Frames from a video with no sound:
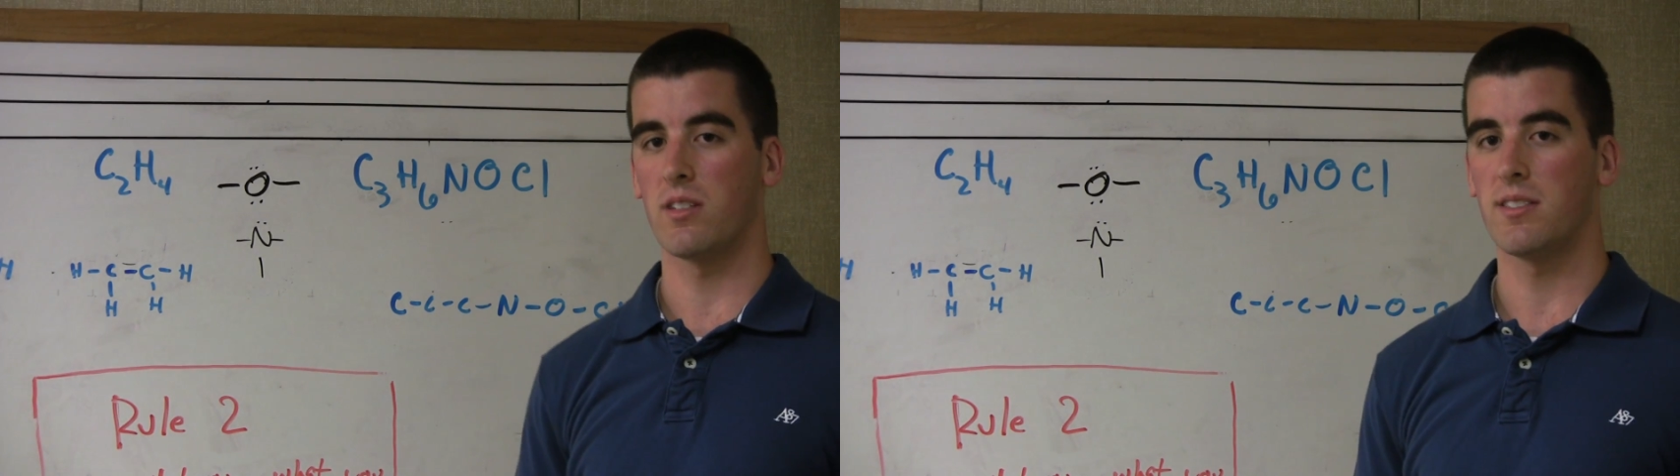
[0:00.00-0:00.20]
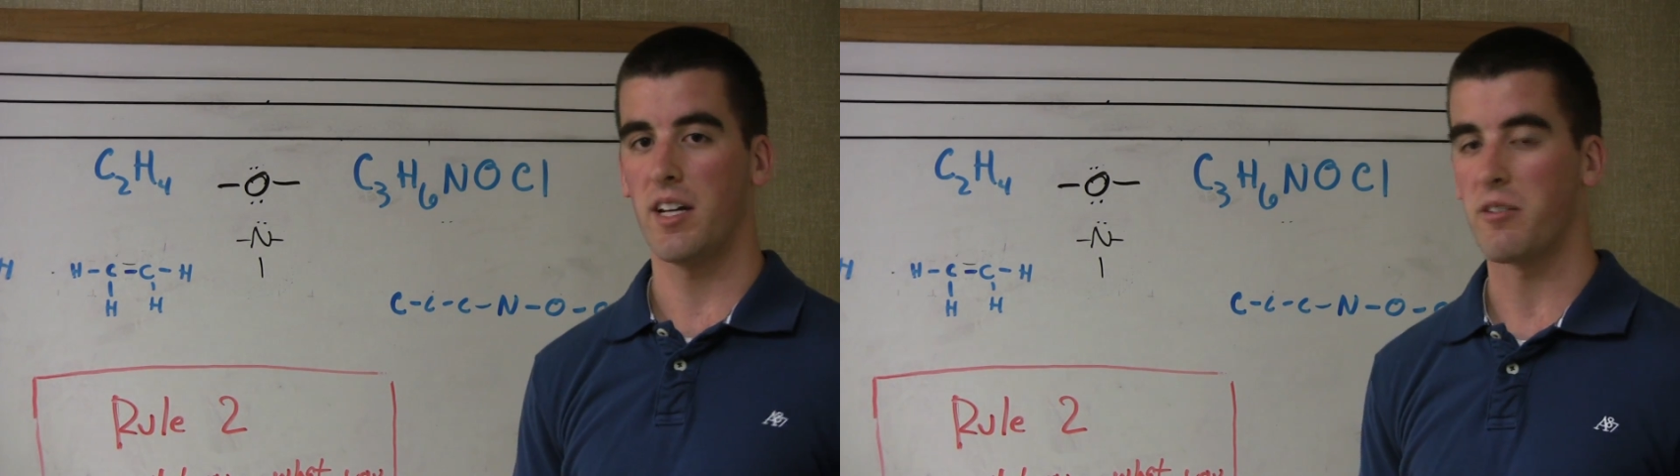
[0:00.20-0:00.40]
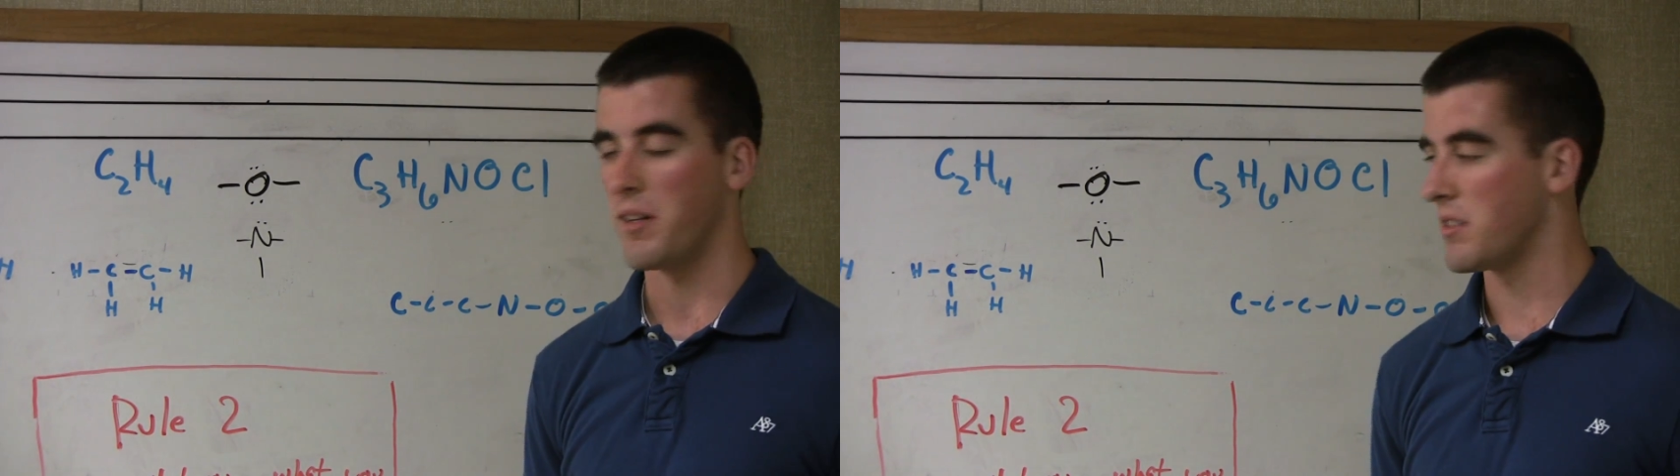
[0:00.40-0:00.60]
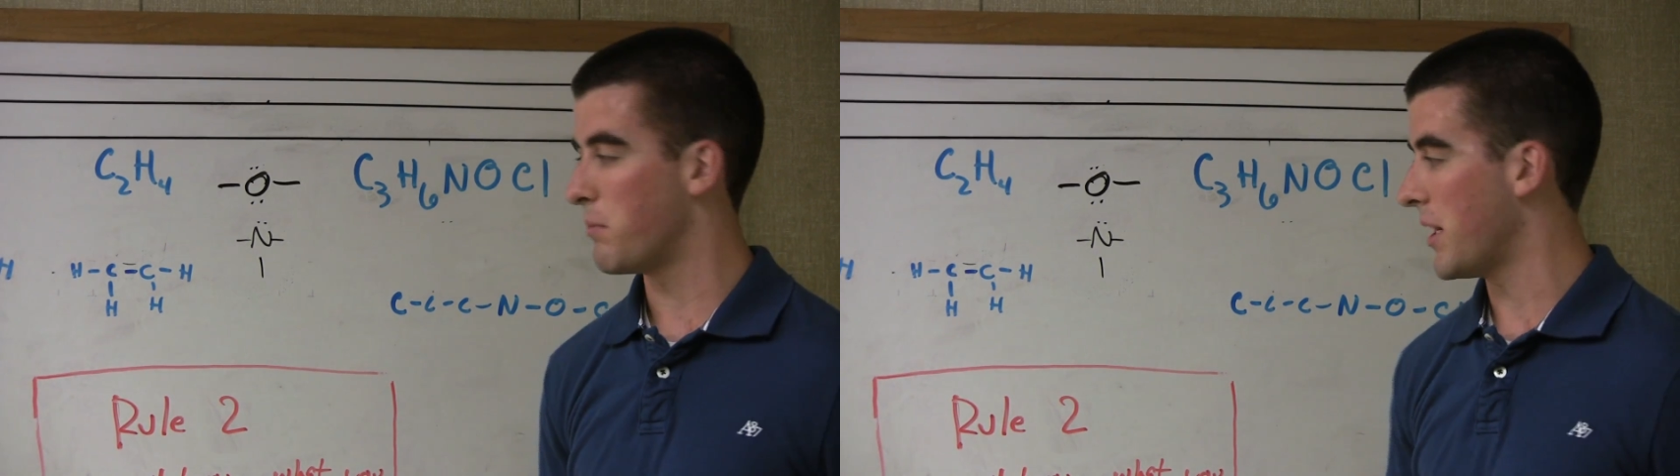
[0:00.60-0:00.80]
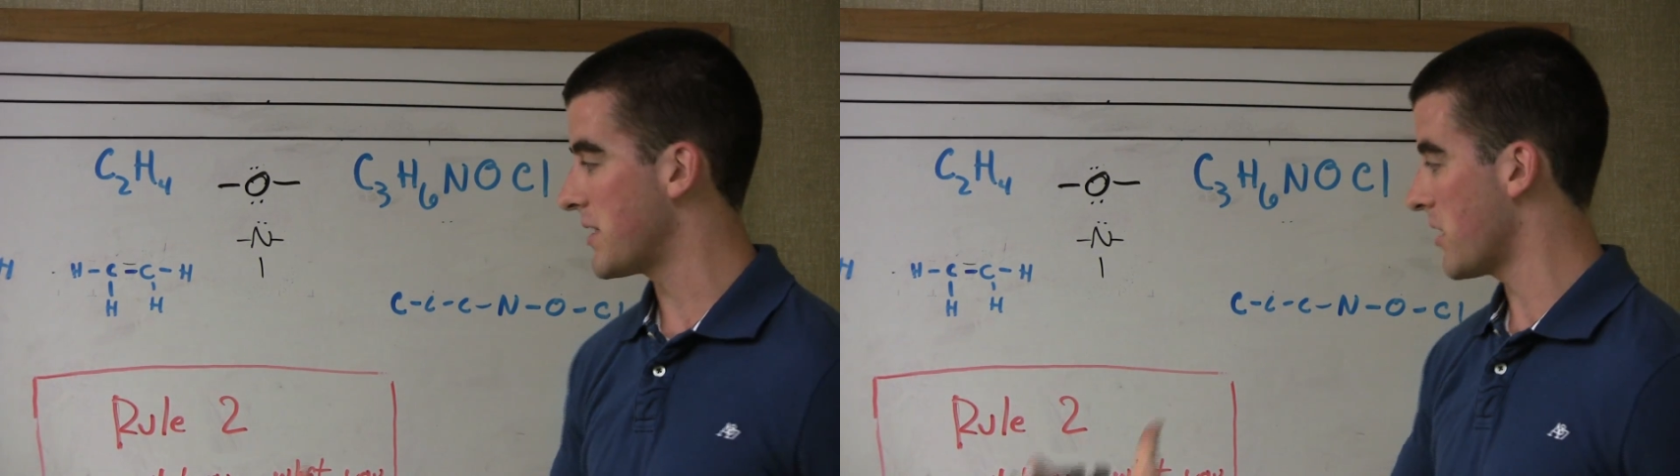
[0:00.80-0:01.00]
unsaturation
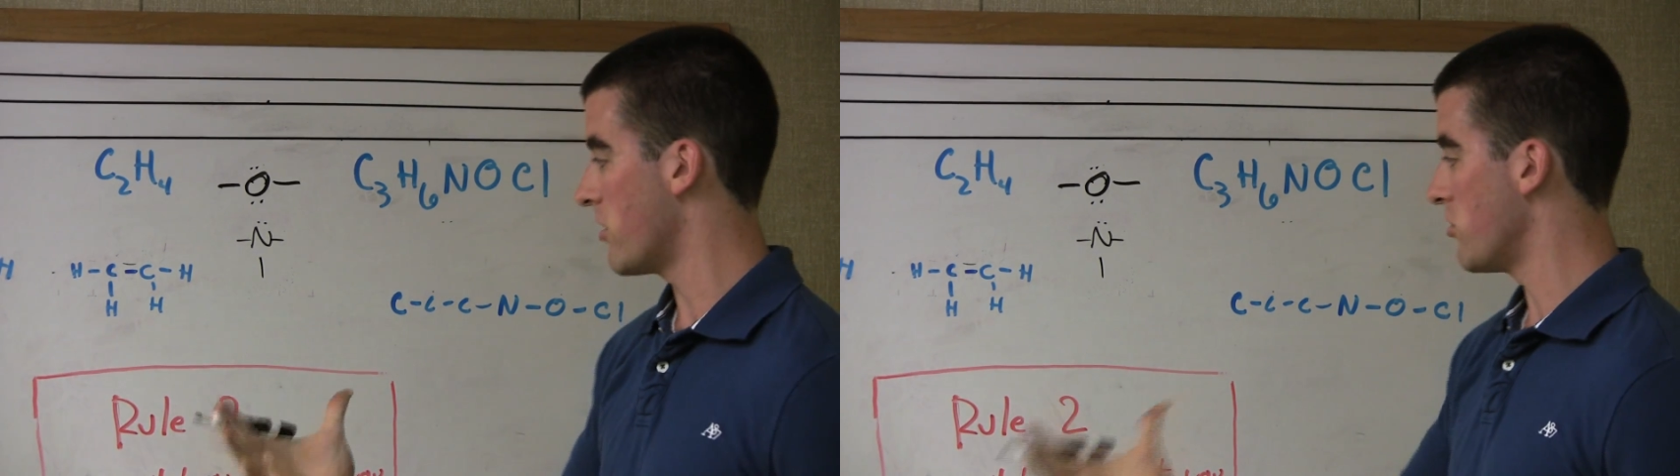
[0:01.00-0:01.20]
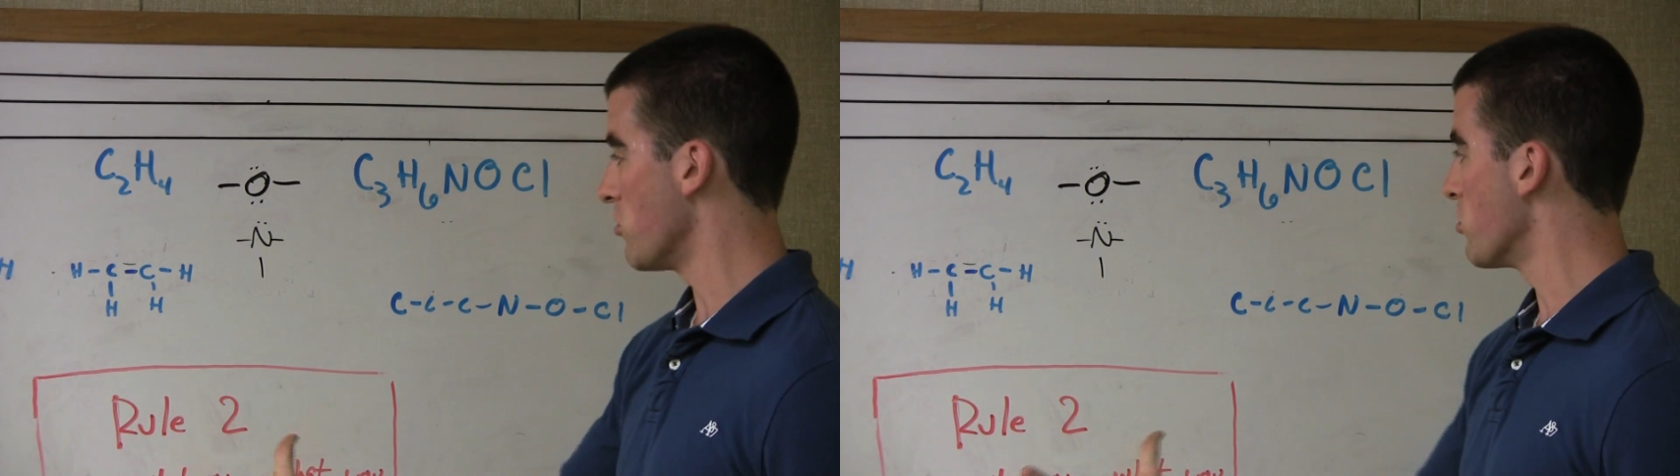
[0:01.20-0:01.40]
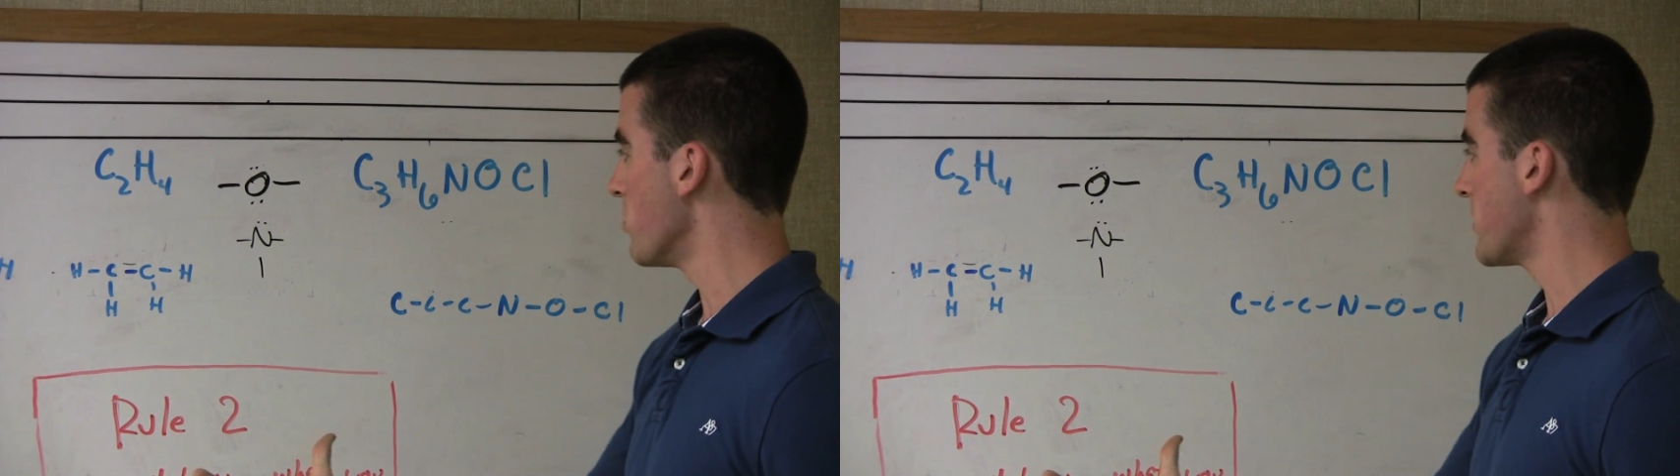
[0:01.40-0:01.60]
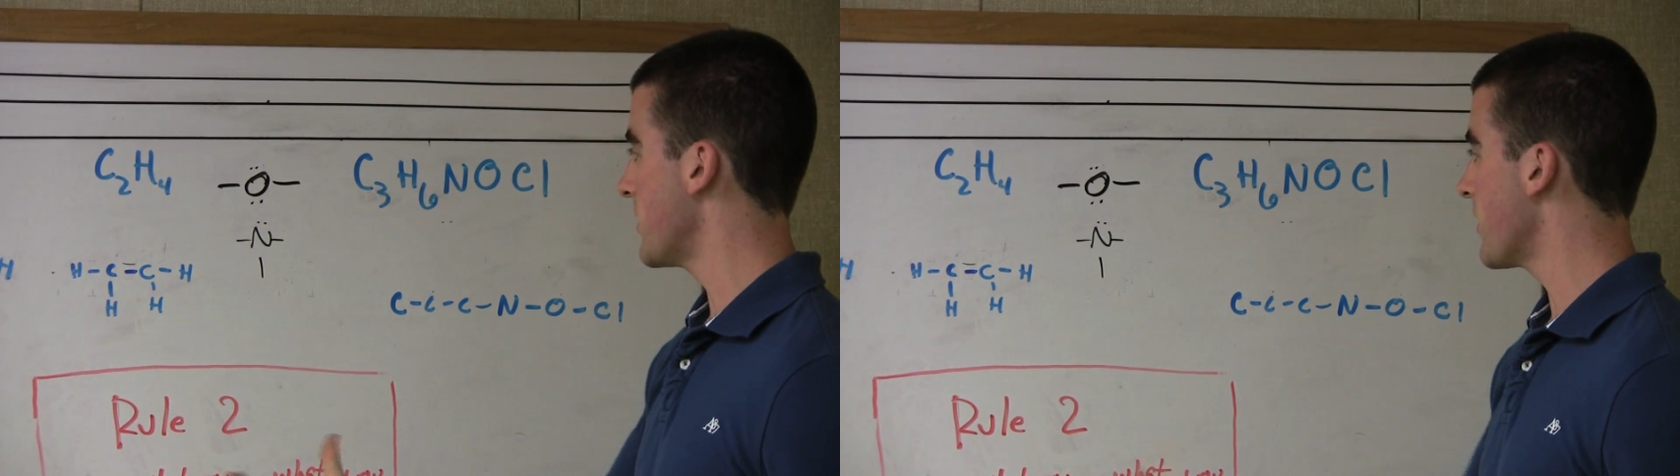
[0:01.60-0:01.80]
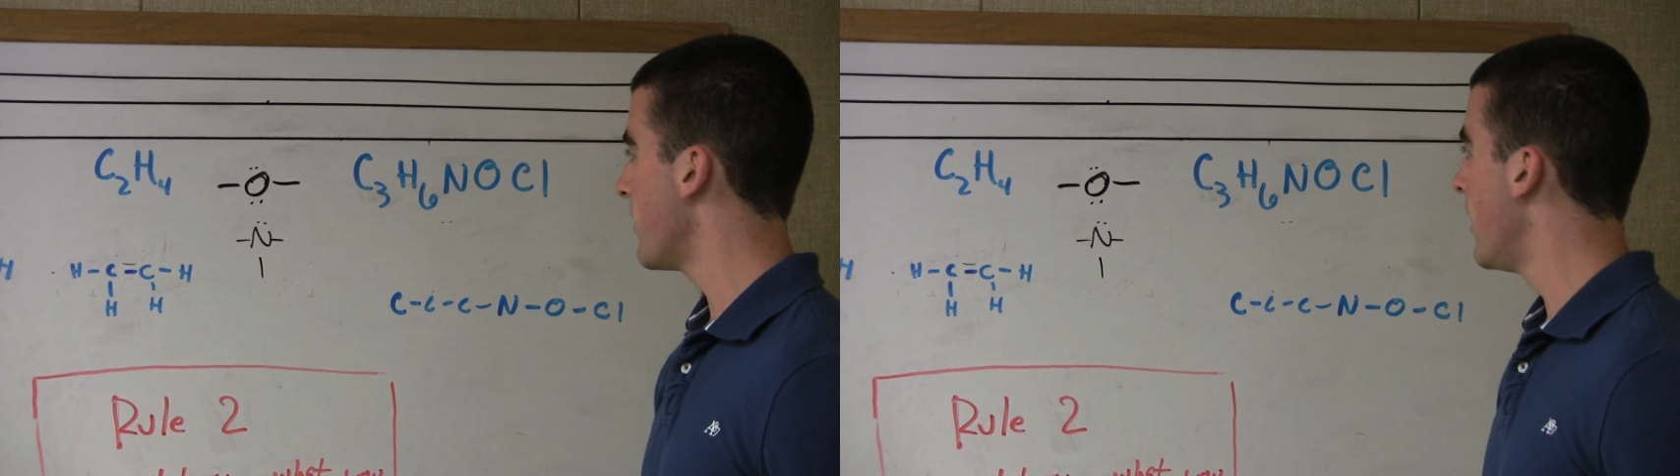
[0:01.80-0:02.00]
based on our 2 rules here.